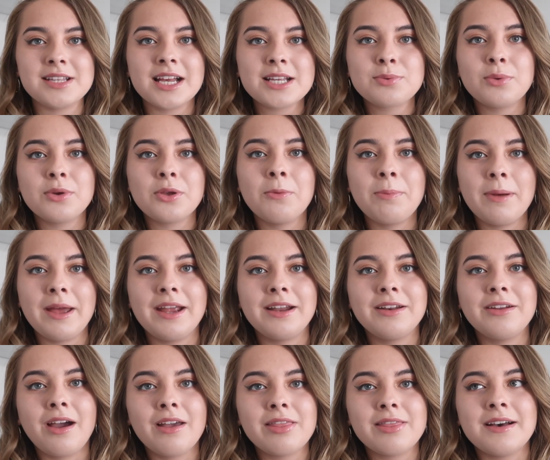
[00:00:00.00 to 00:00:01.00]
That's what you're paying
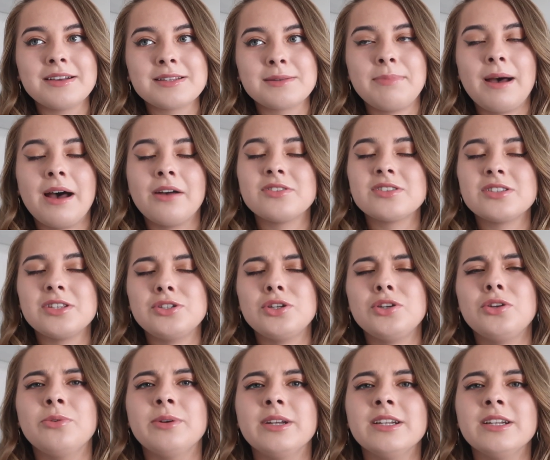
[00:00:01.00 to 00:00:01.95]
£9,000 to do.